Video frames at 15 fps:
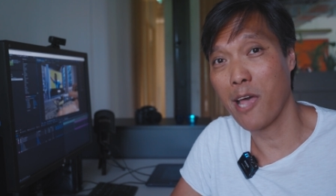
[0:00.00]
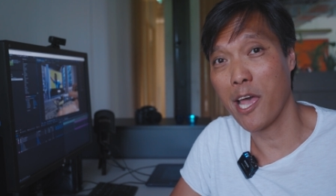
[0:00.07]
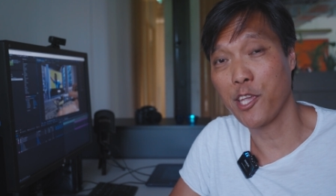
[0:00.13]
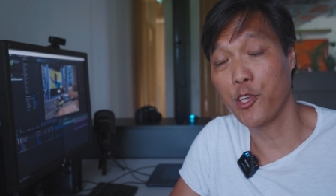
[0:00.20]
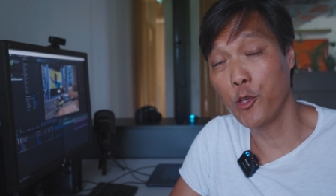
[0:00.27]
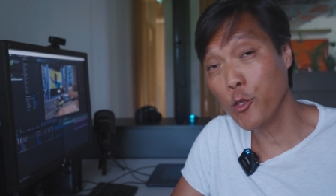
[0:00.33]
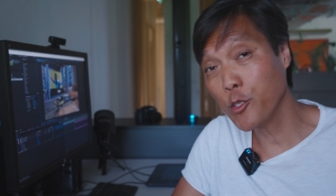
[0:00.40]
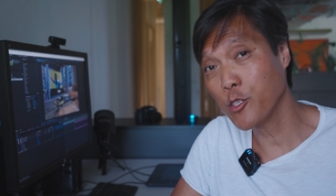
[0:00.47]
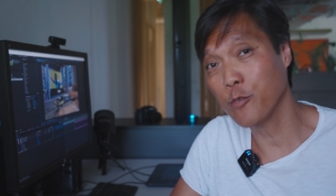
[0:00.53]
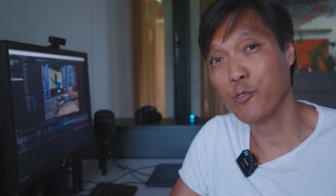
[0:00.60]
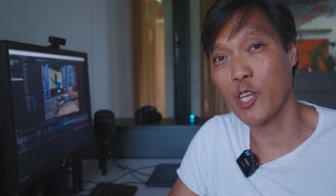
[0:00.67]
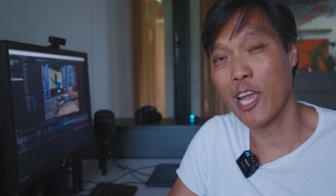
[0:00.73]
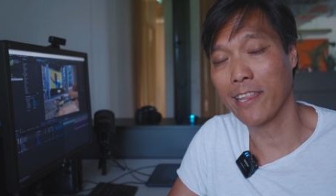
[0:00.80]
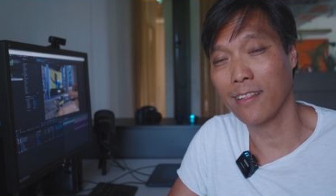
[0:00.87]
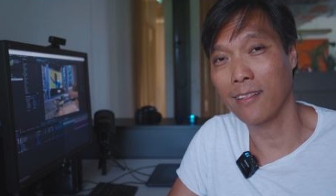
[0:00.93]
my YouTube
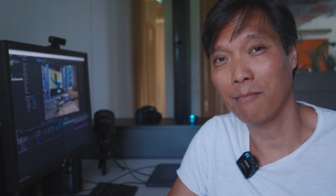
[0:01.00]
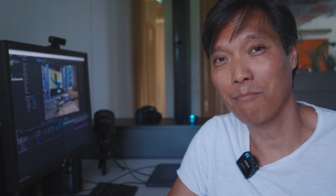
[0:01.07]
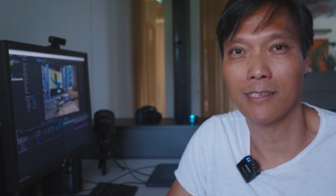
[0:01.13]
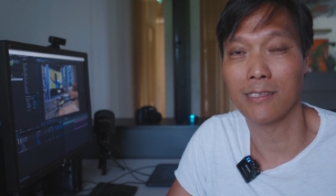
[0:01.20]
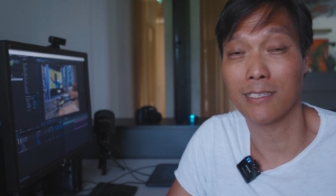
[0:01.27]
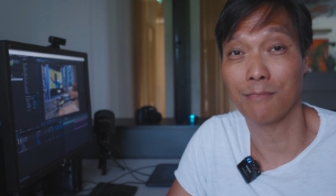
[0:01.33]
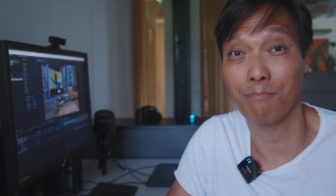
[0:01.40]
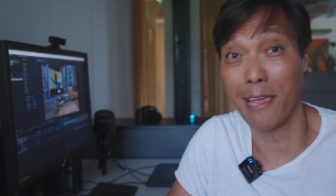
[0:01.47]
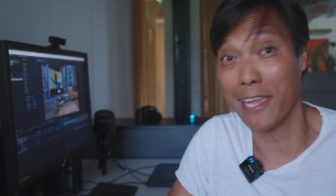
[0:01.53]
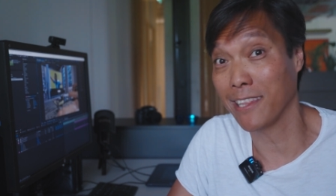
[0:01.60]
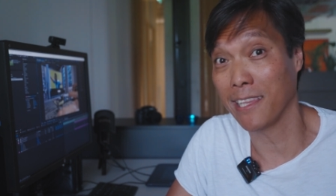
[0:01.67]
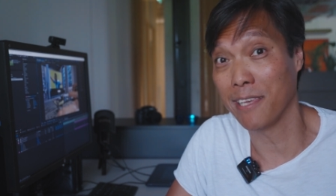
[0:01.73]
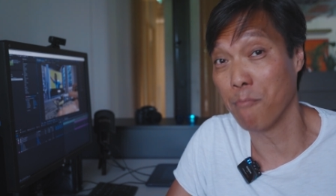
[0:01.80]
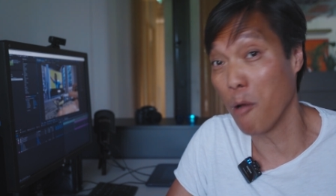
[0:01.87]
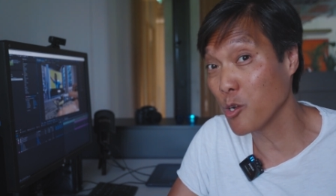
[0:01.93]
channel is
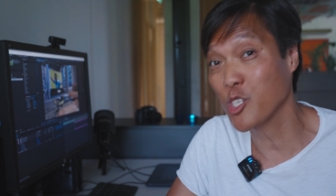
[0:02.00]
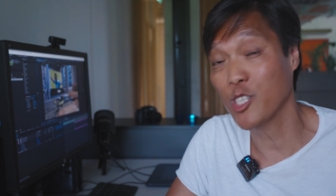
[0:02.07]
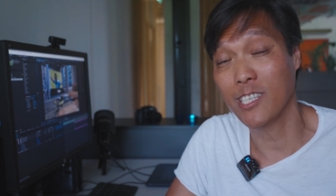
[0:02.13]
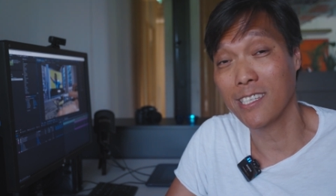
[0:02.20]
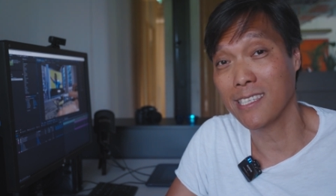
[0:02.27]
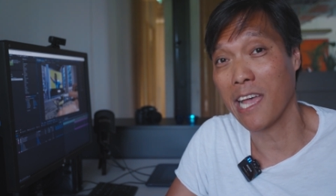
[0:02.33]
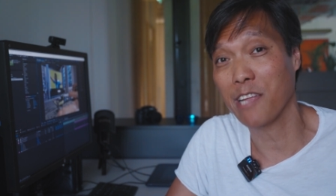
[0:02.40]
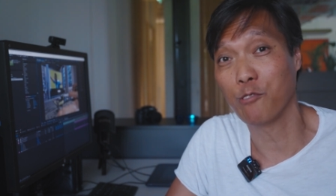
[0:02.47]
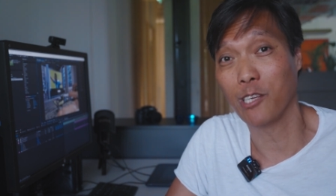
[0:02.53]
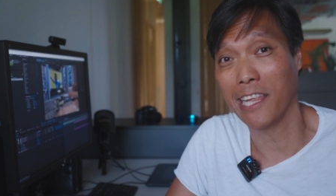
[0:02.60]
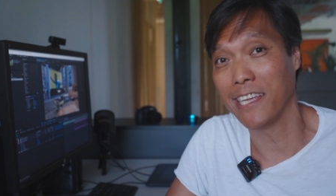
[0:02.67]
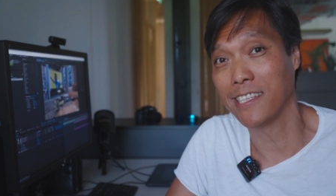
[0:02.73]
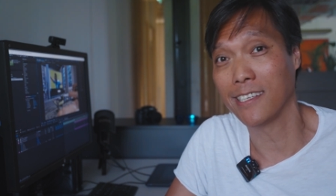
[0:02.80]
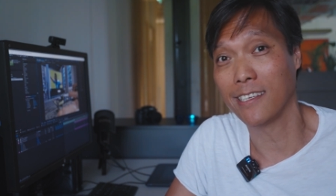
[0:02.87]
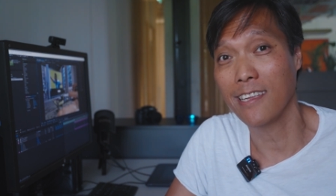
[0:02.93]
mainly motion design
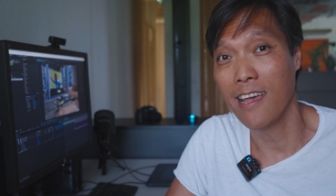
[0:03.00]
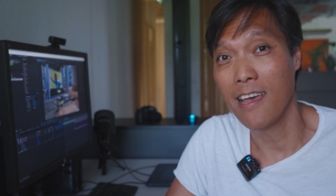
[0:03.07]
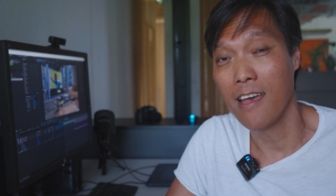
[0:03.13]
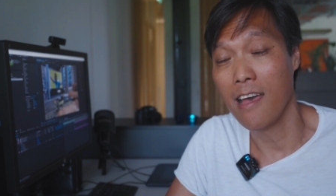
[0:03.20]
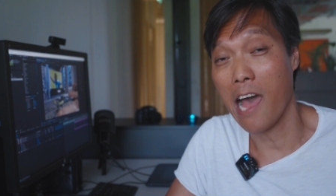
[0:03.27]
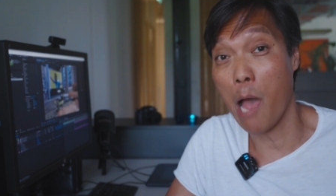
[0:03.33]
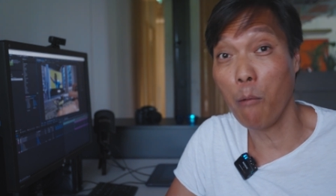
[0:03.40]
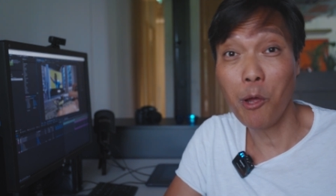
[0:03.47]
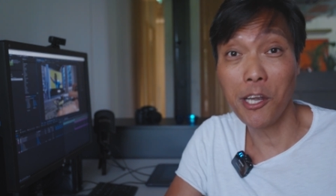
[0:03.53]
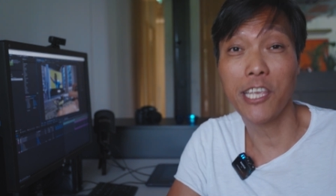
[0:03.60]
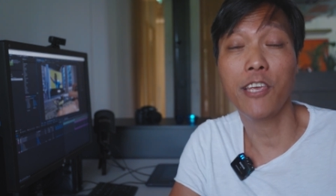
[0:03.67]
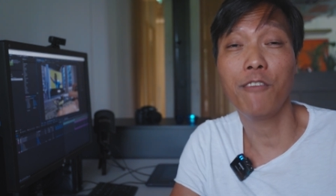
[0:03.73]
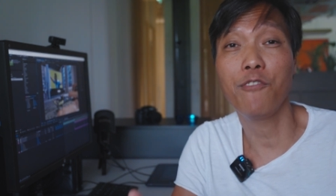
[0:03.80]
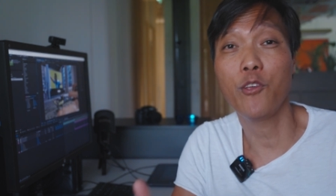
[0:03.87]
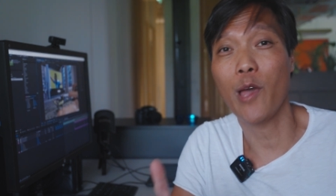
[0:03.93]
related, I want to
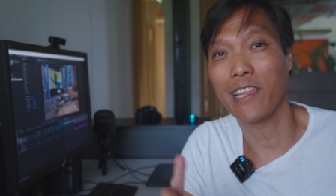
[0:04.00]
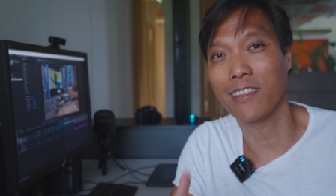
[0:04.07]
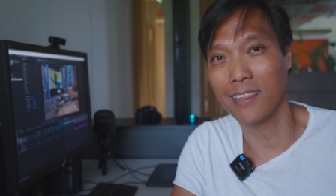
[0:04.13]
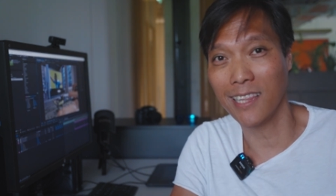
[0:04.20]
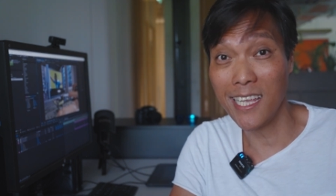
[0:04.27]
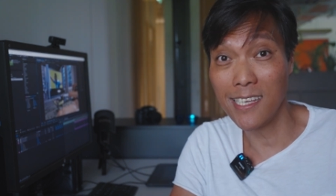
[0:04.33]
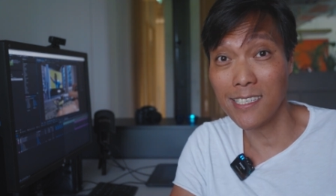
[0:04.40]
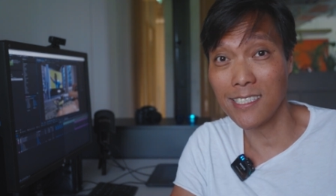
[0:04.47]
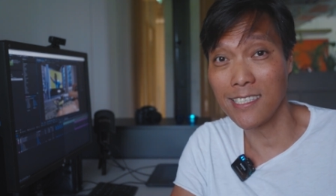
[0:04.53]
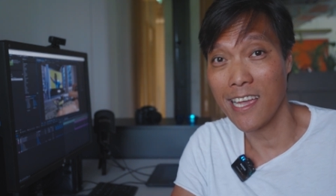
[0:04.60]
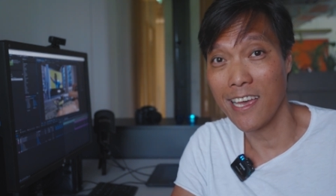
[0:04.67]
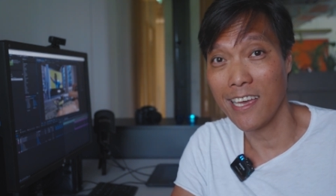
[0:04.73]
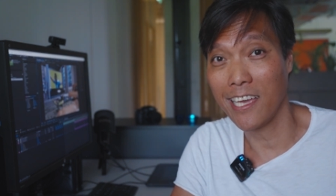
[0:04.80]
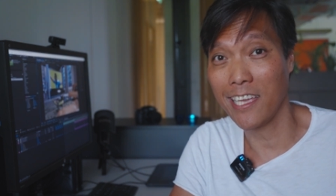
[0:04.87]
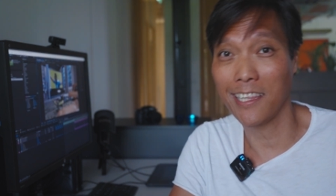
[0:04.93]
give you at least
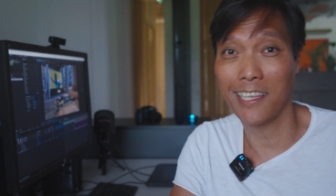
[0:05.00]
a